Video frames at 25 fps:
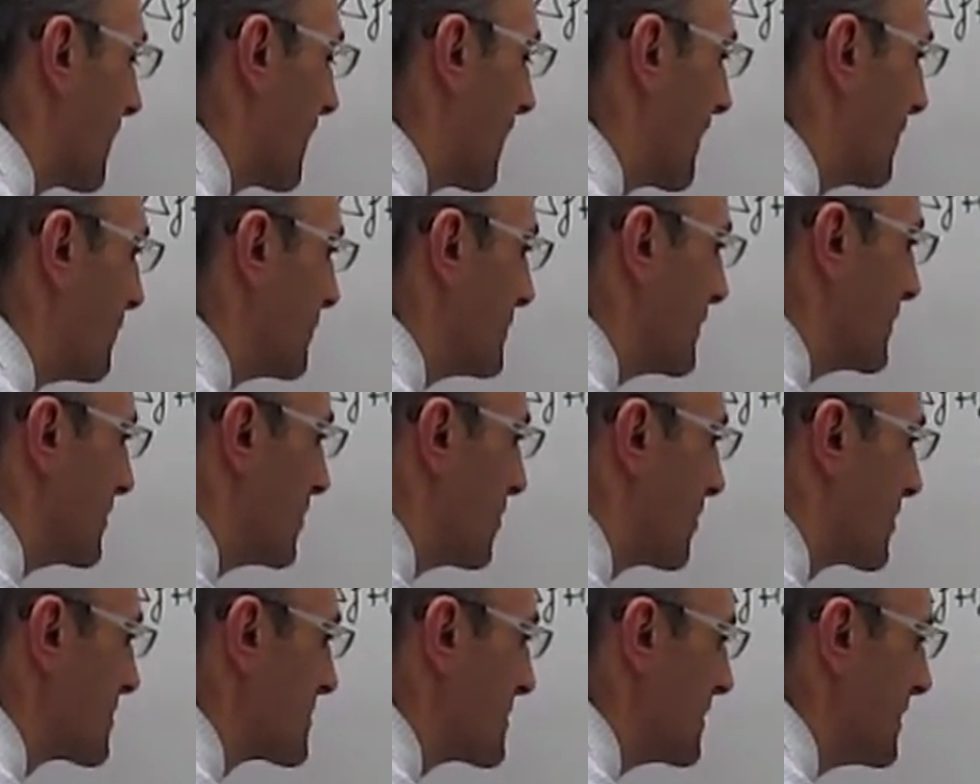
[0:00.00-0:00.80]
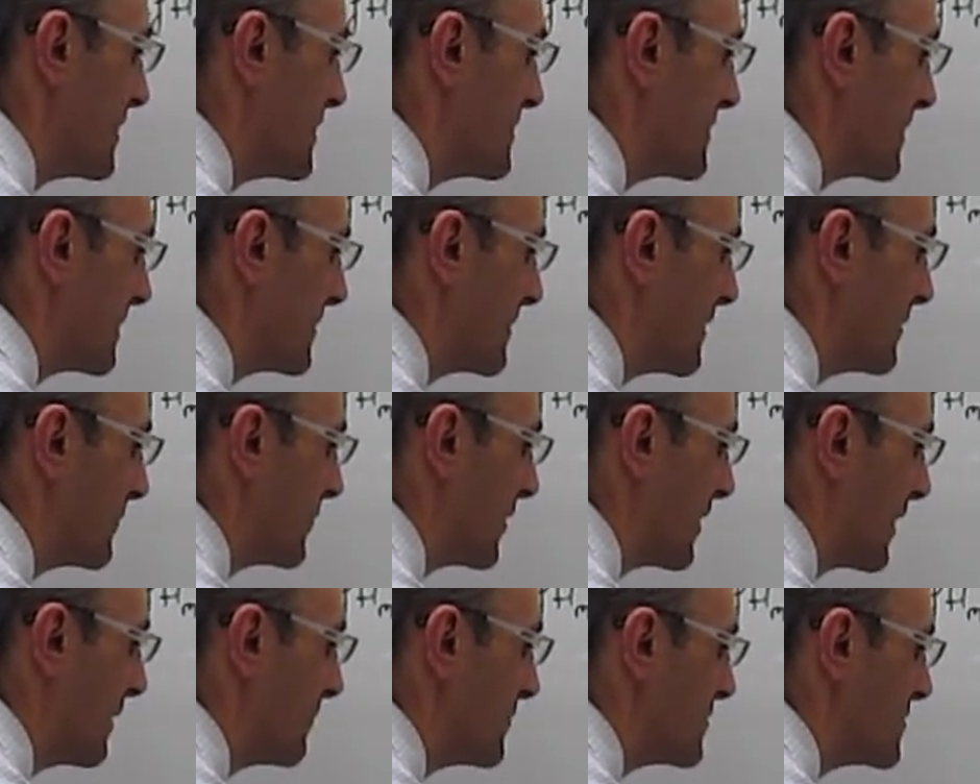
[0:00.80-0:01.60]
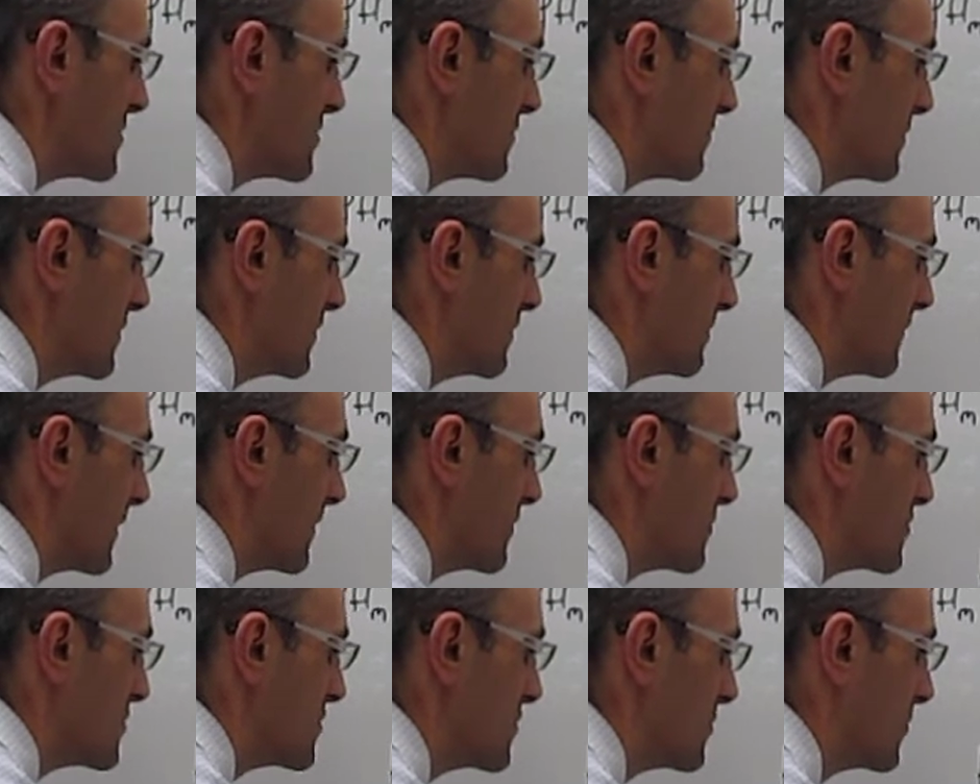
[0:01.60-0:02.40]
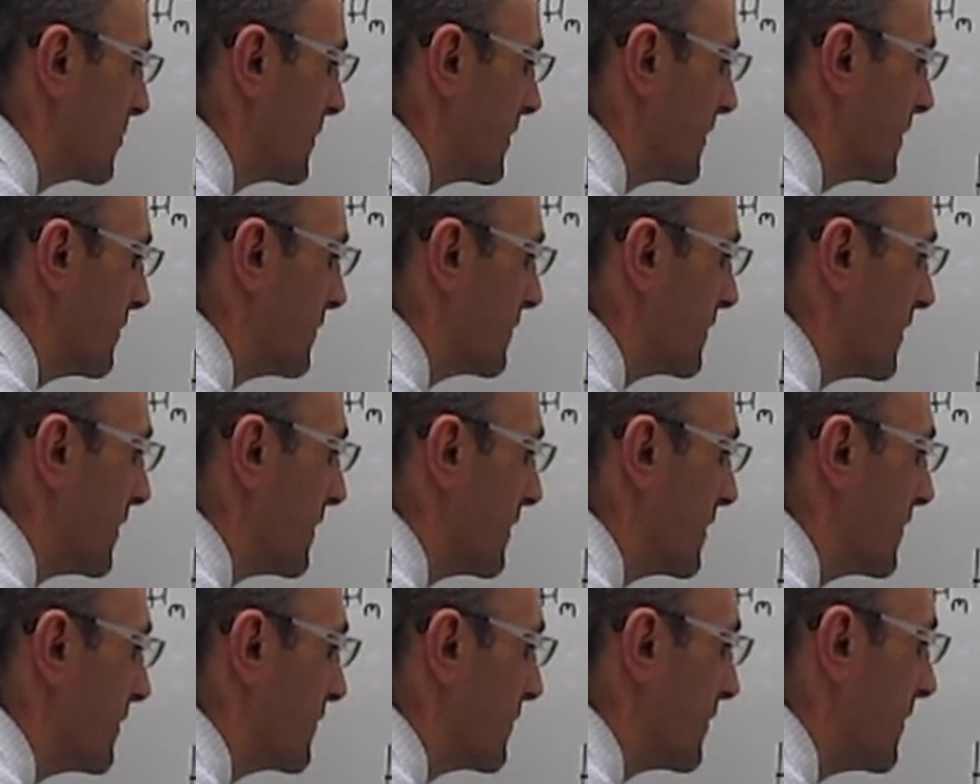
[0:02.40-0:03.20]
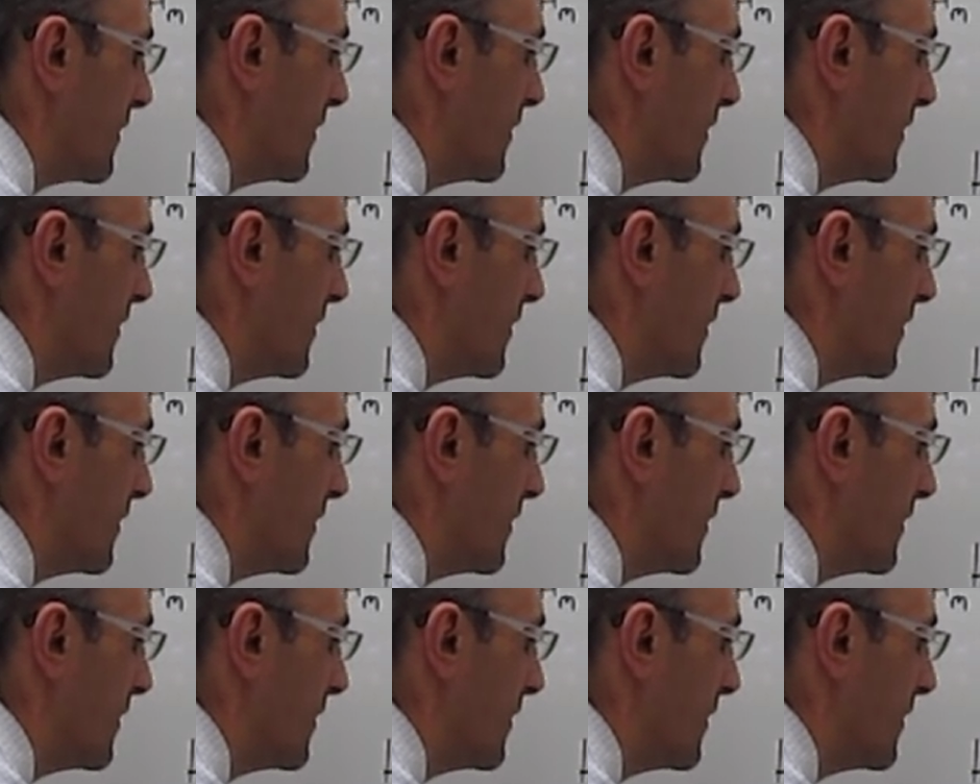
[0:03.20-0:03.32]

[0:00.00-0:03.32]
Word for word: carbon dioxide, that number happens to be minus 285.8